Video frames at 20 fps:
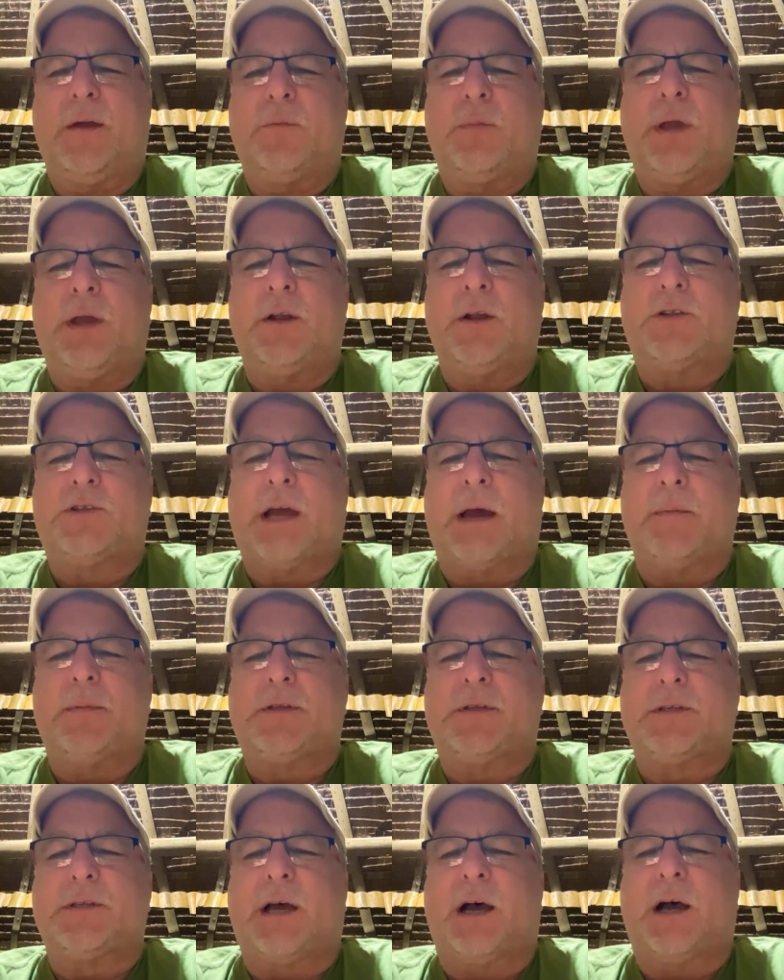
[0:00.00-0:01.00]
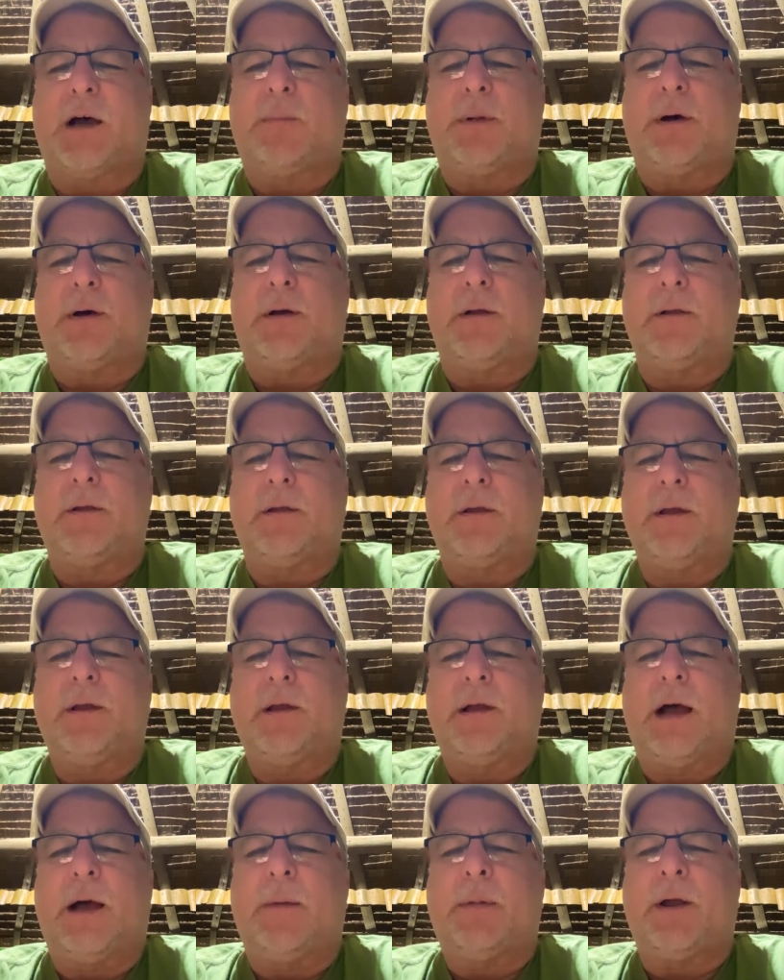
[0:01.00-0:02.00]
Peter Chapman says, how about
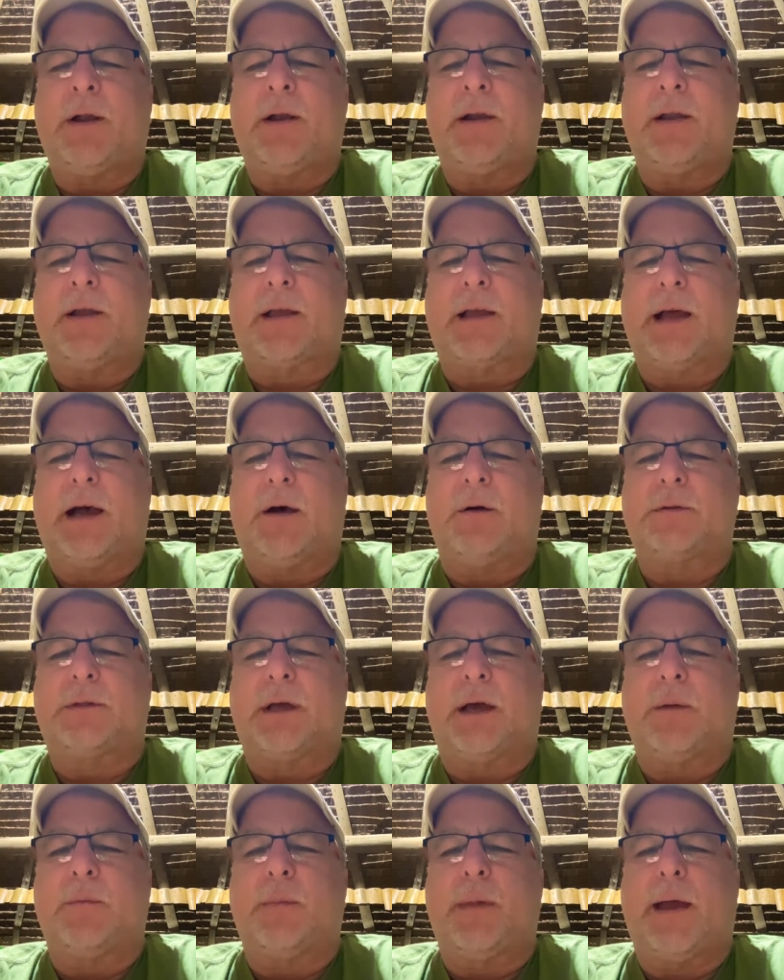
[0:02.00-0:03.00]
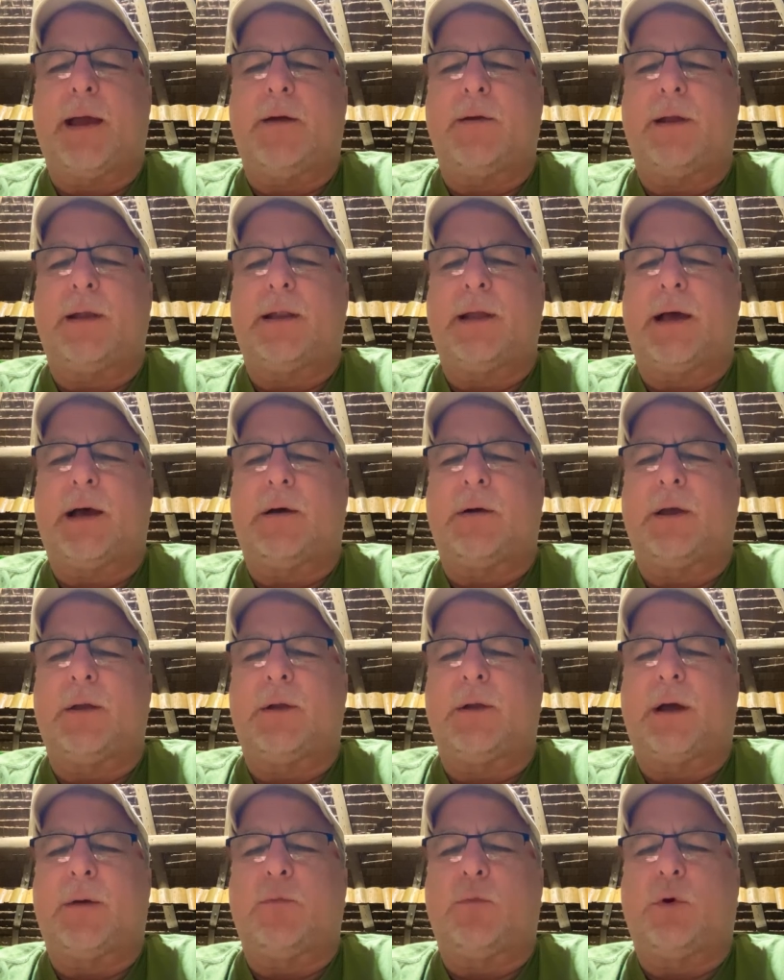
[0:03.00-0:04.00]
an account? I'm married now,
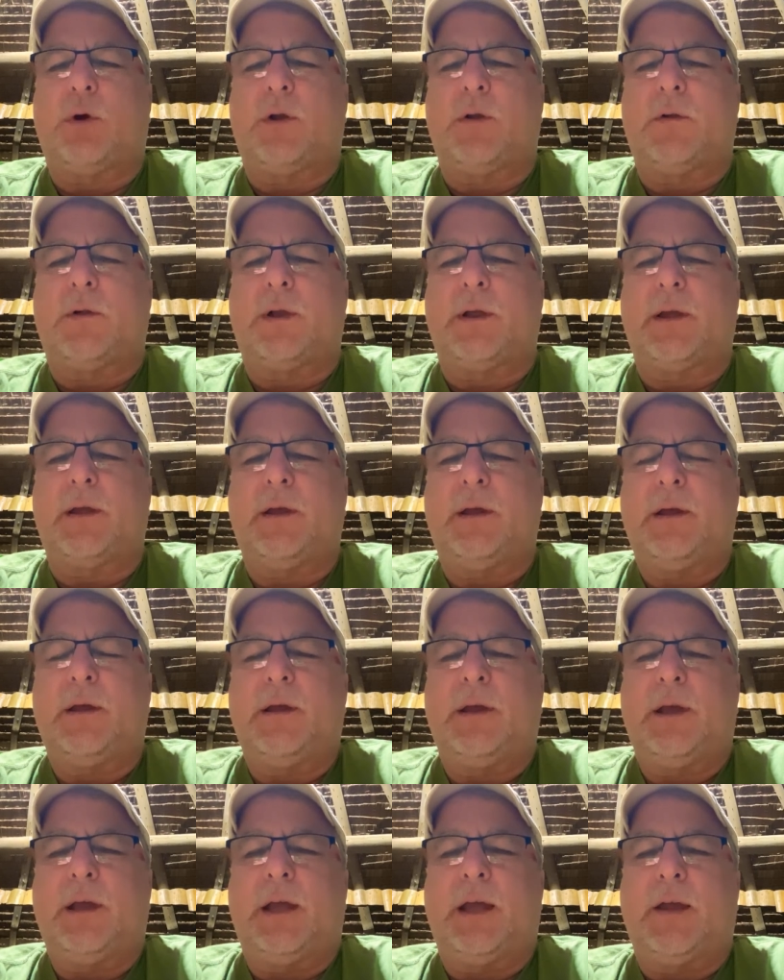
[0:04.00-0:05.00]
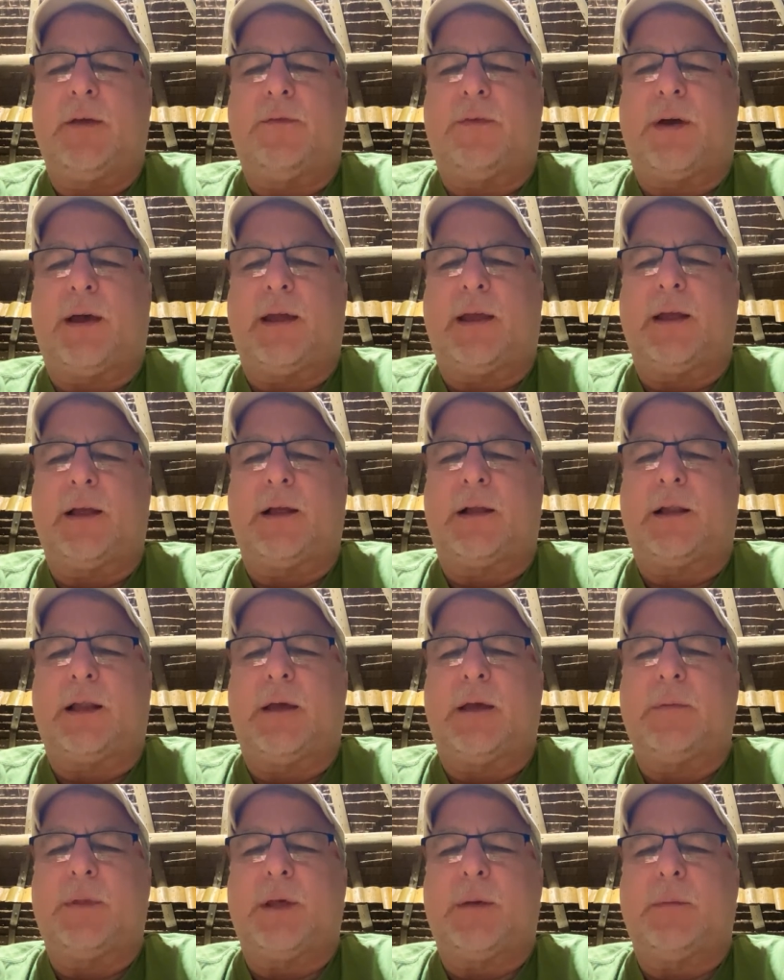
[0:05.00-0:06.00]
and I'm wondering if I can
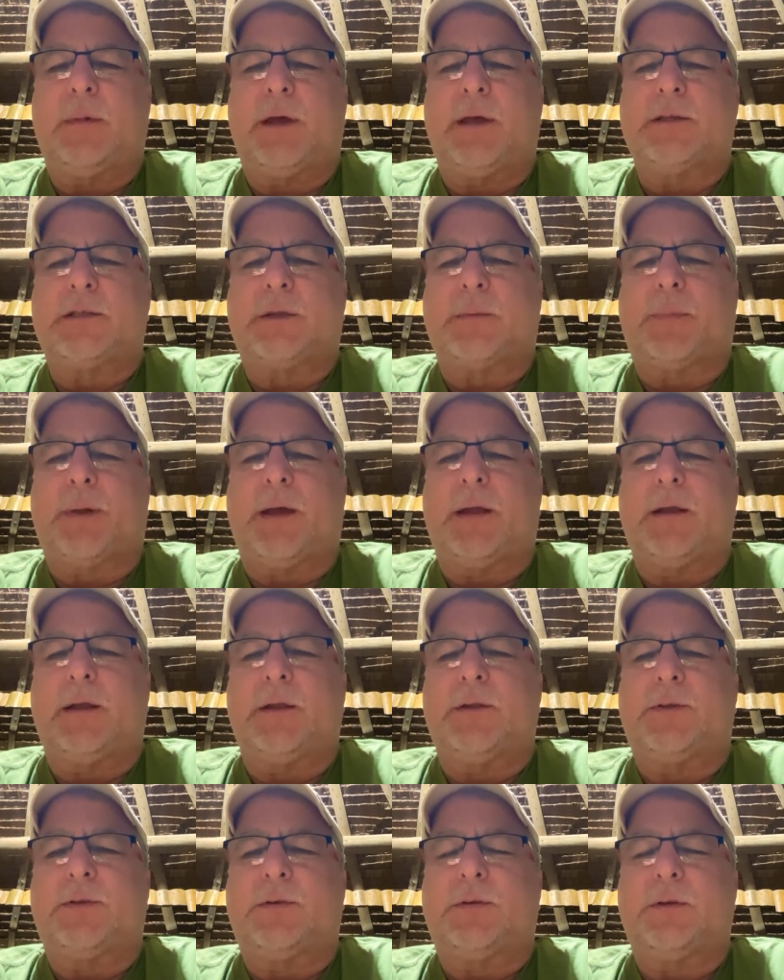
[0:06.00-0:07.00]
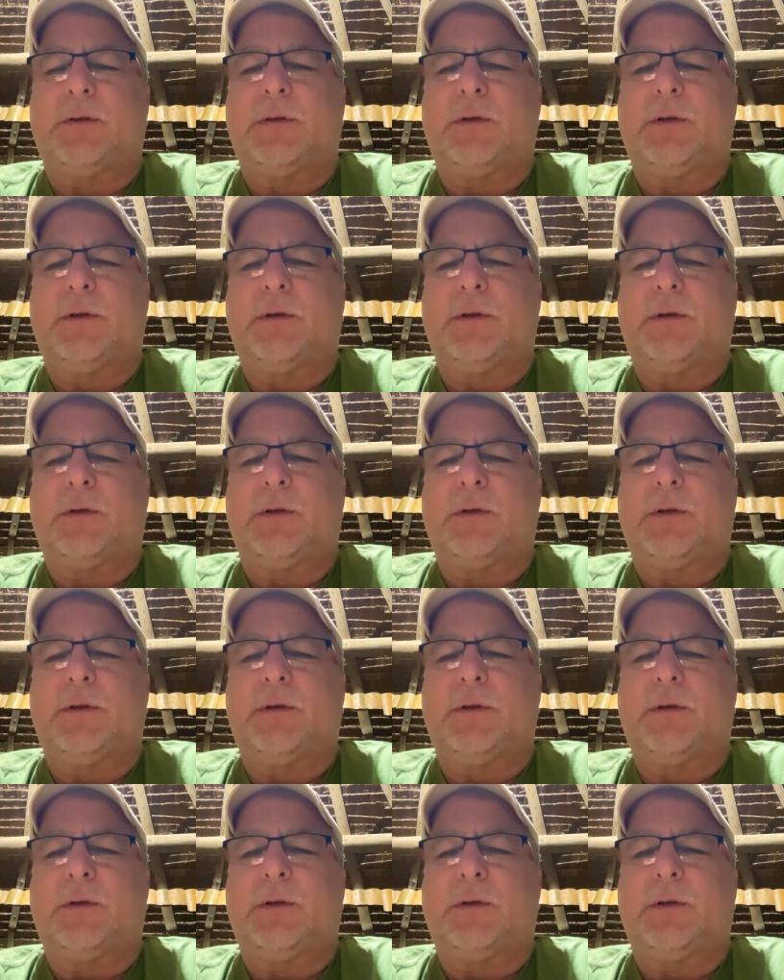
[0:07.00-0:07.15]
claim them as dependents.